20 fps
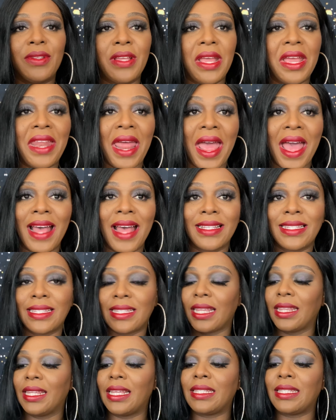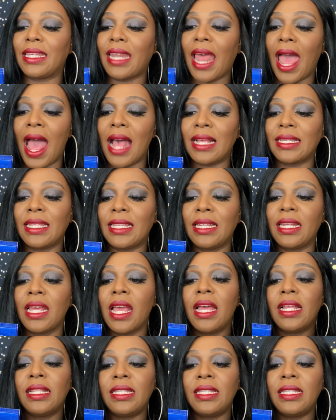It has salicylic acid,